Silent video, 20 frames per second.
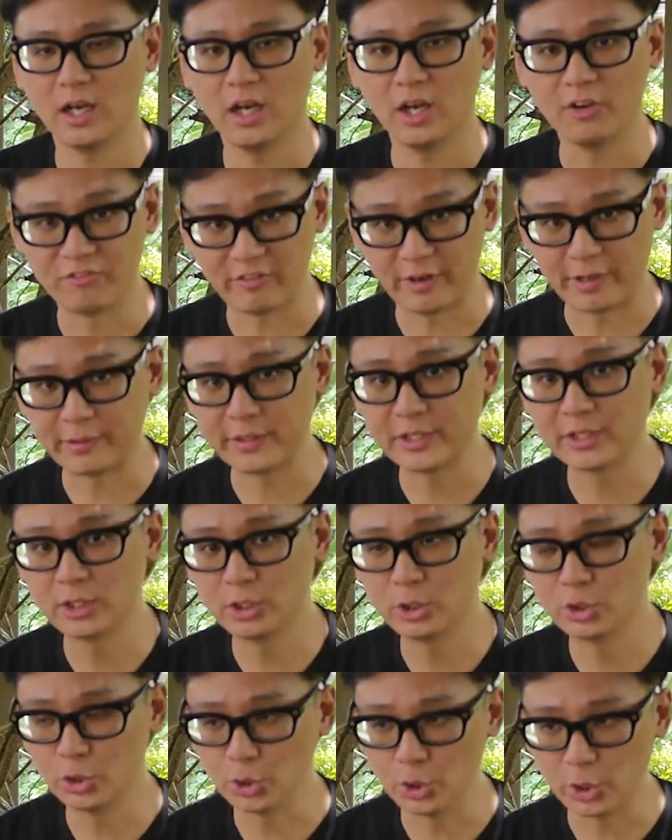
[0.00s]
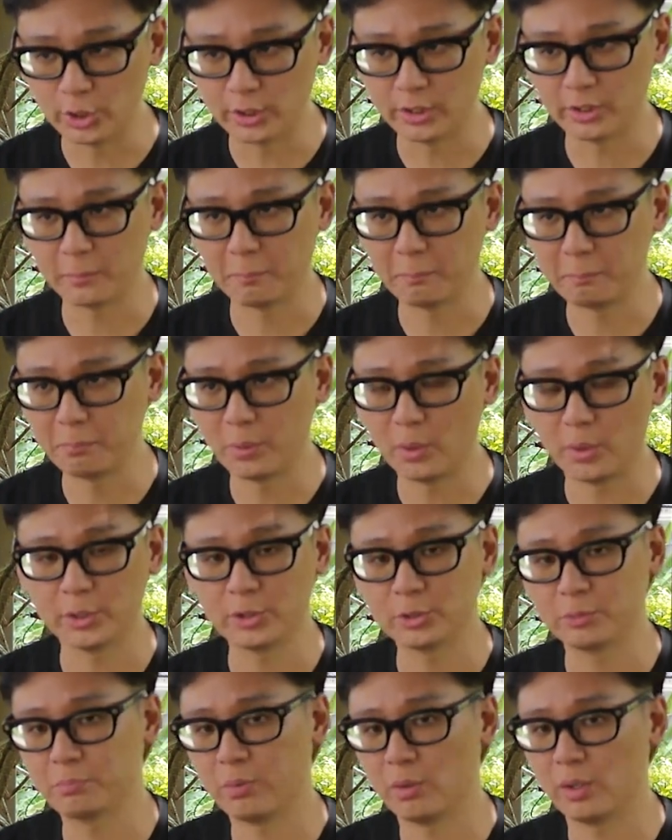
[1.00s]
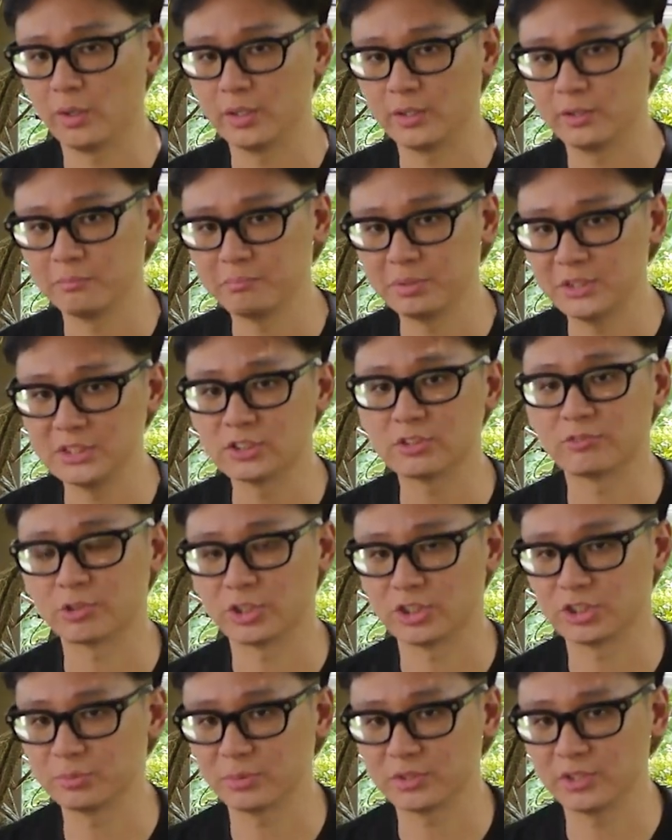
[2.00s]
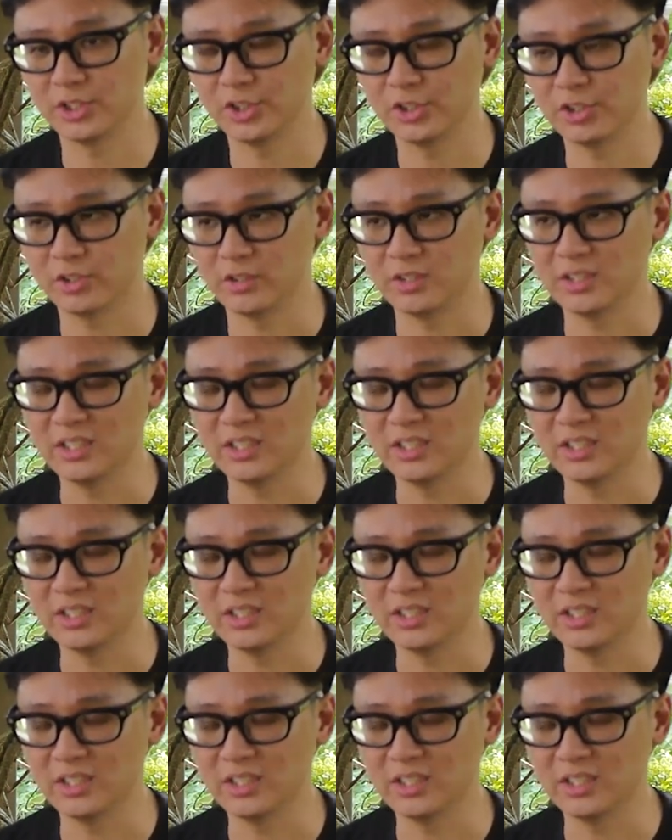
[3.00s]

a very good point-to-point piece of transportation.